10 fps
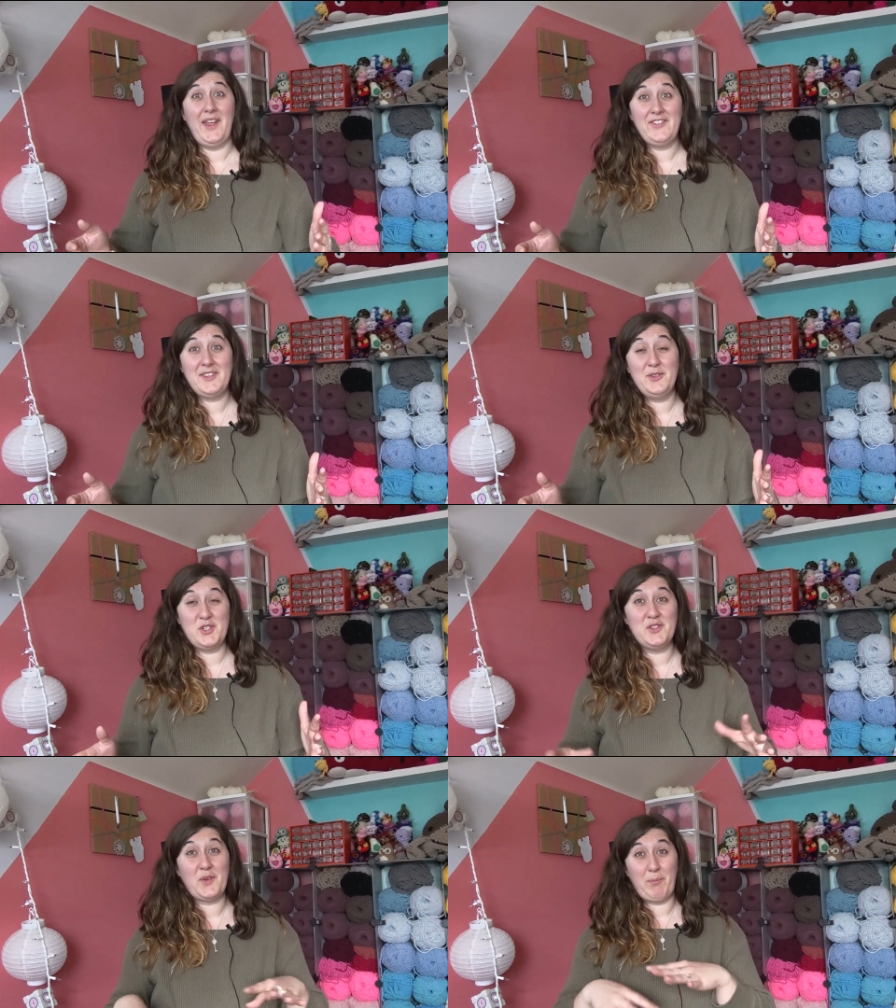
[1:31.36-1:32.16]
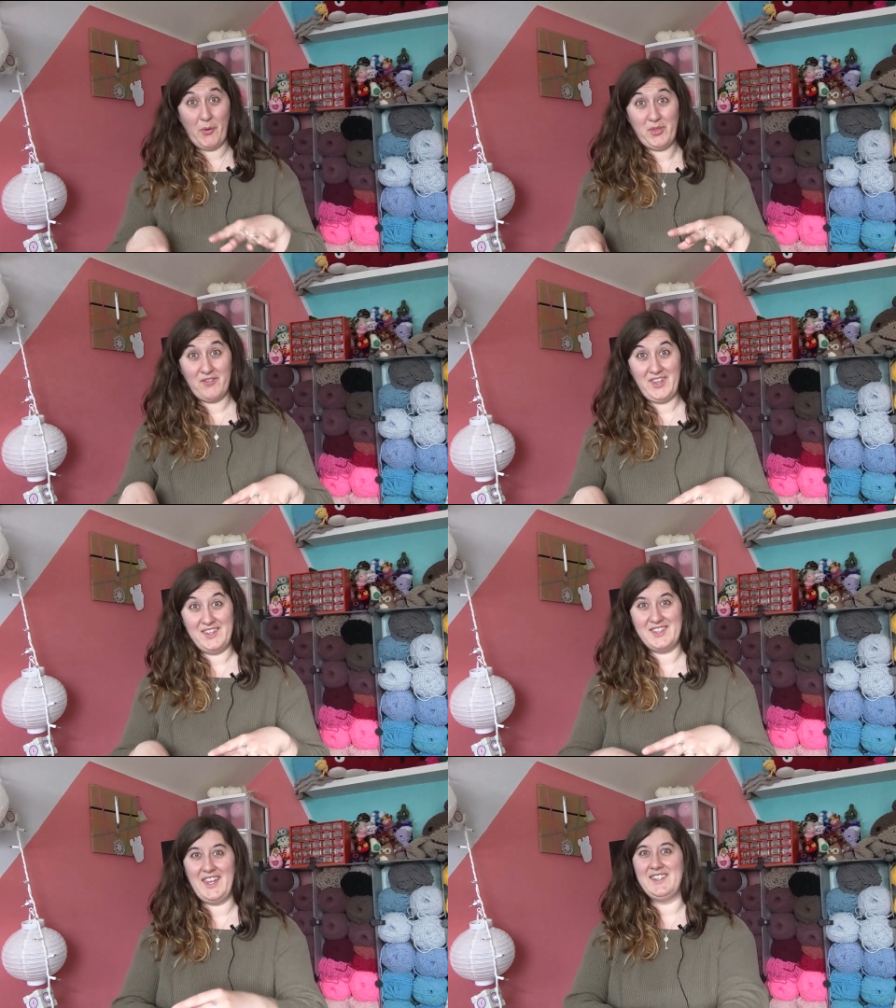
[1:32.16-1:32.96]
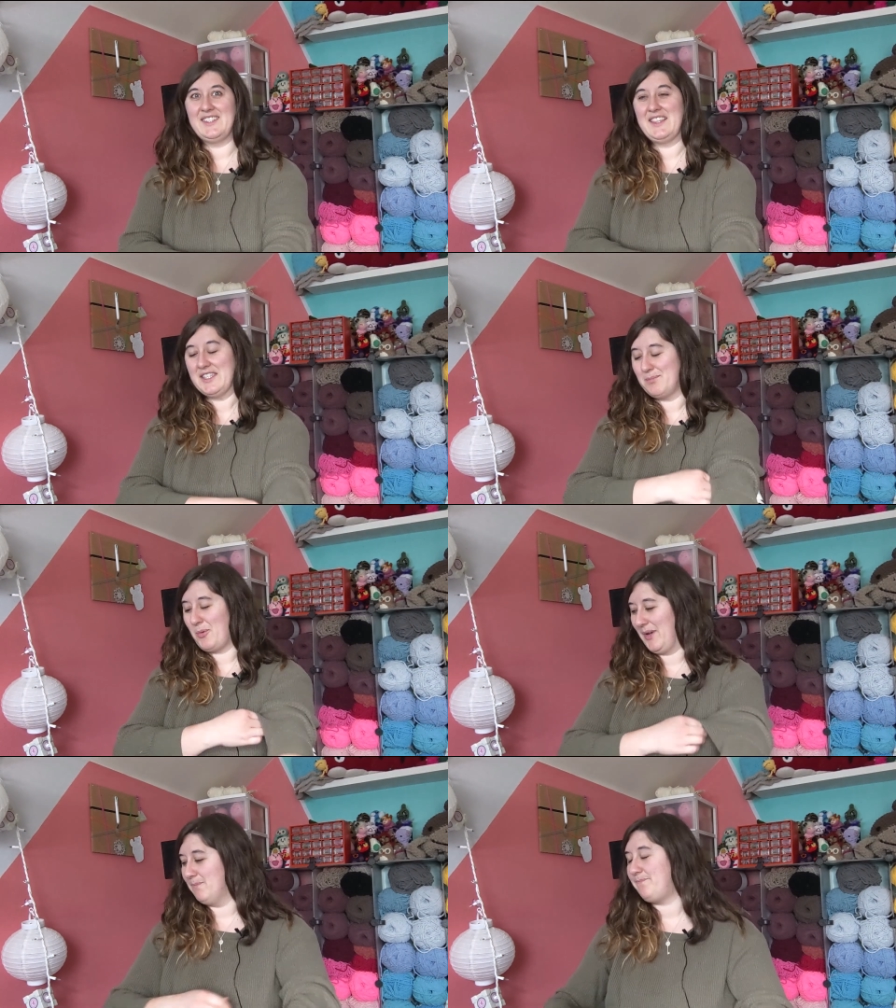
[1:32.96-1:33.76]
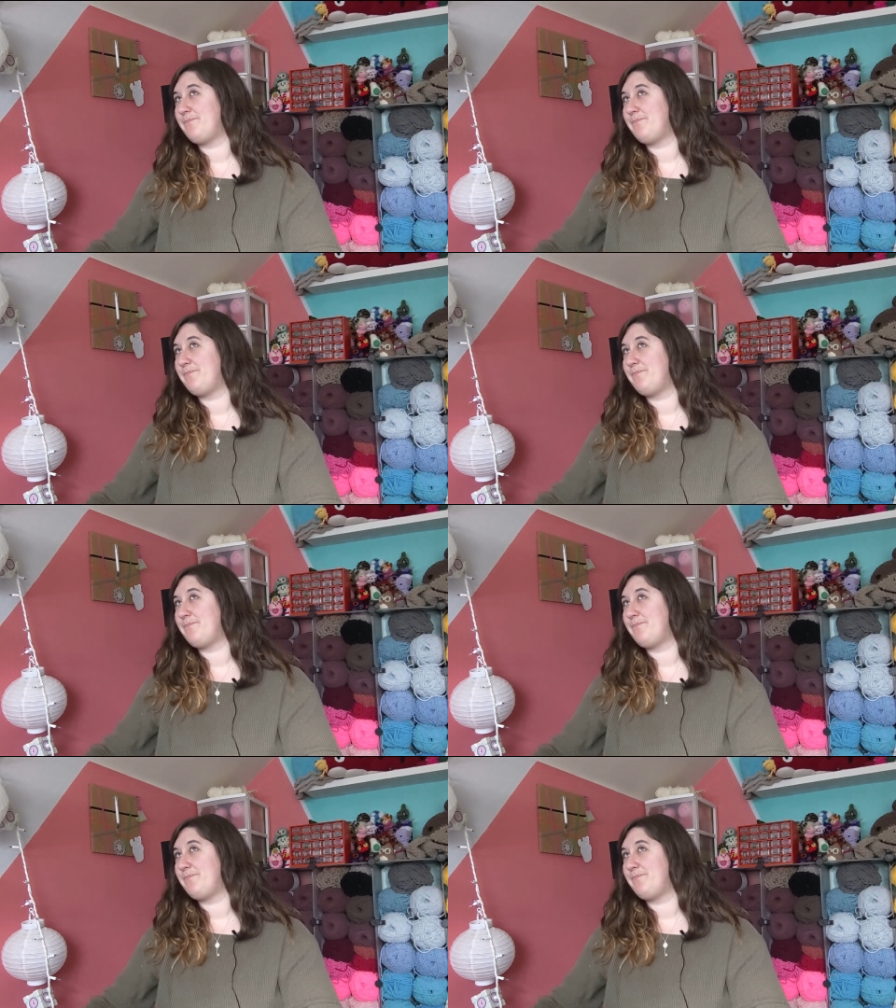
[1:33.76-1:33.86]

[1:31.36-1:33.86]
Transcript: I have solutions for both of these things at this point.